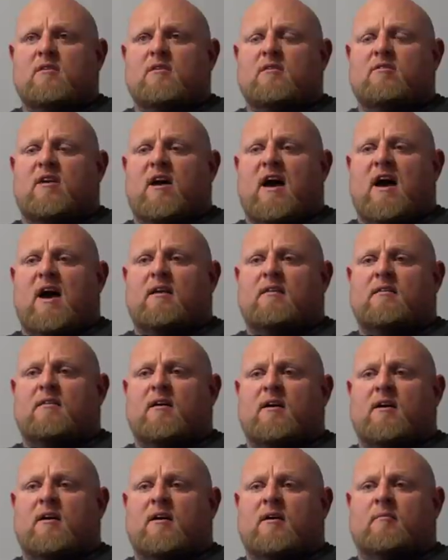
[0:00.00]
that
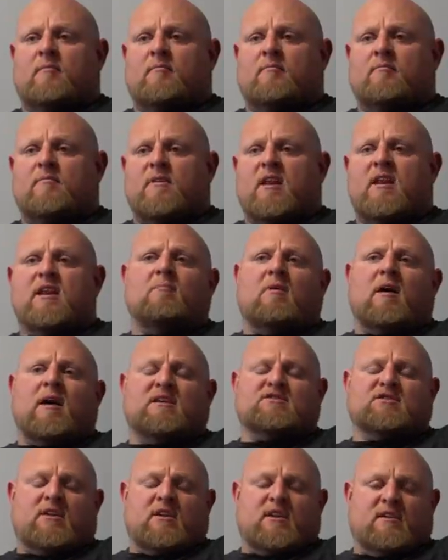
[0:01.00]
um,
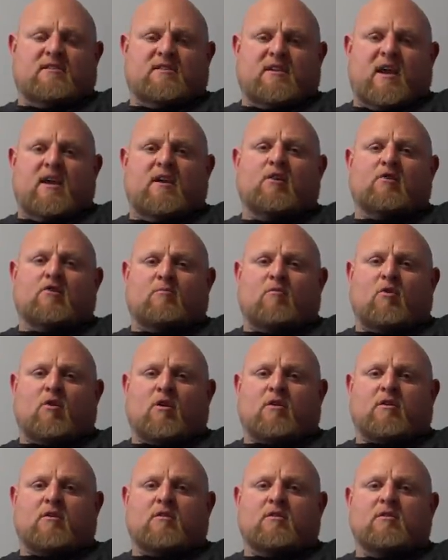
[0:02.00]
anybody's going to hit the 800
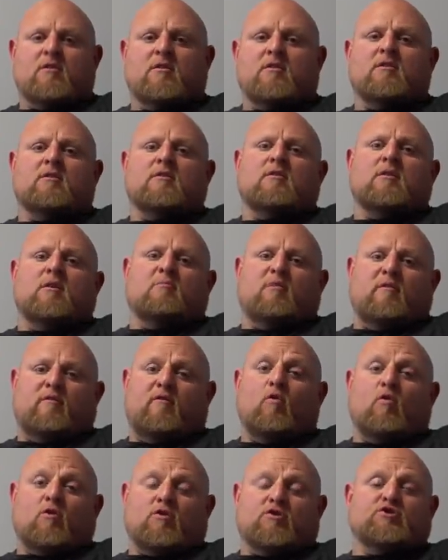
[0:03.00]
mark
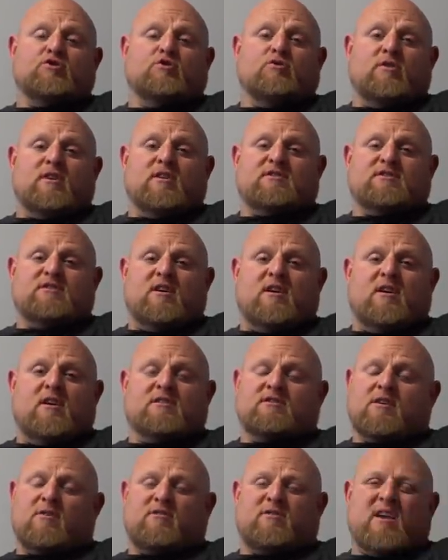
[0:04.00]
before Julius
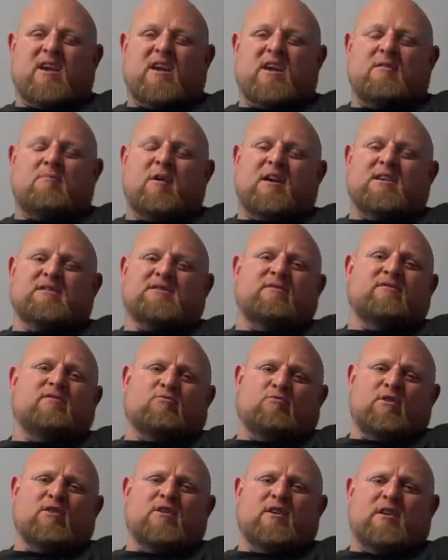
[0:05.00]
does. I don't think anybody's even
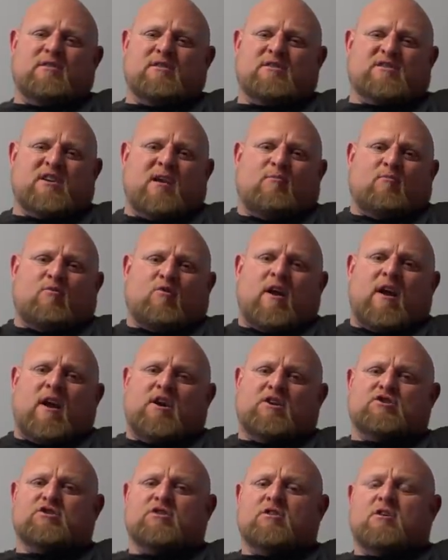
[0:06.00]
really in the same
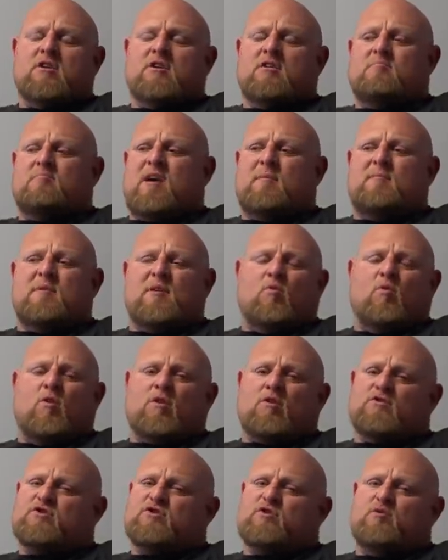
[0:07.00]
range. Maybe one
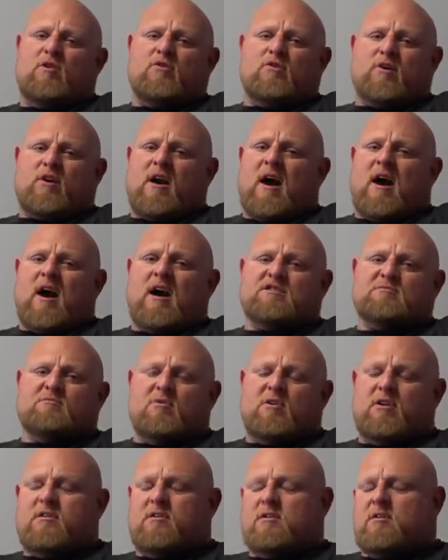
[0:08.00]
or two other guys,
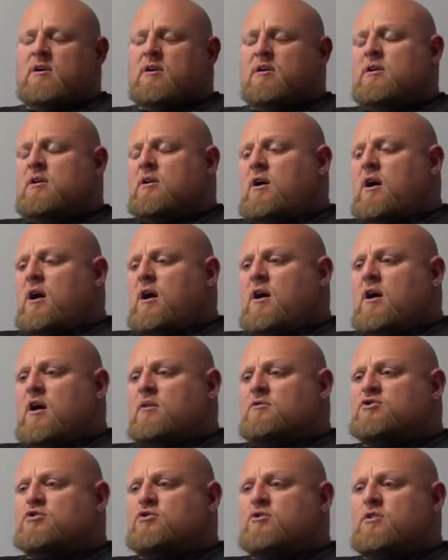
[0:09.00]
but uh,
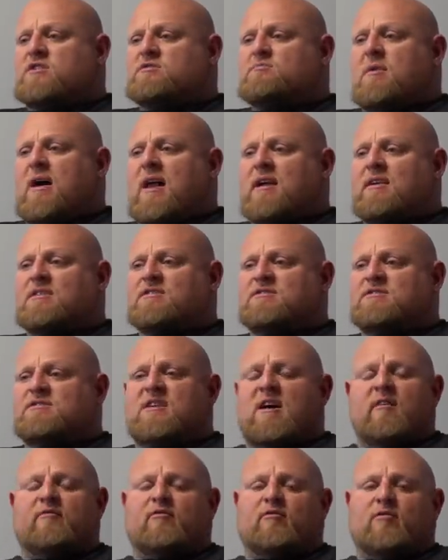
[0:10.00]
Julius Maddox is
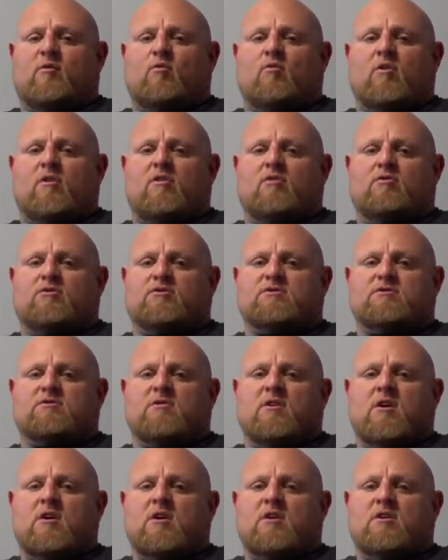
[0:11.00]
definitely one of those
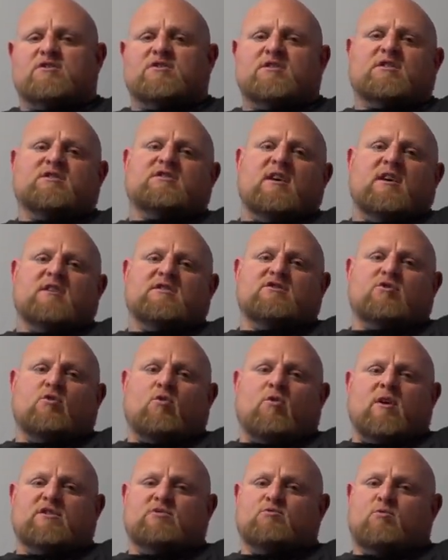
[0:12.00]
success
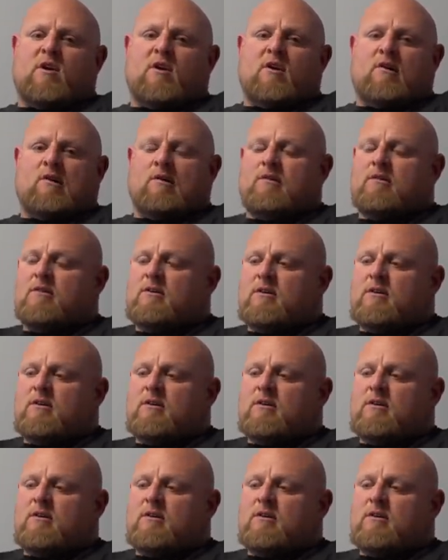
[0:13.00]
stories where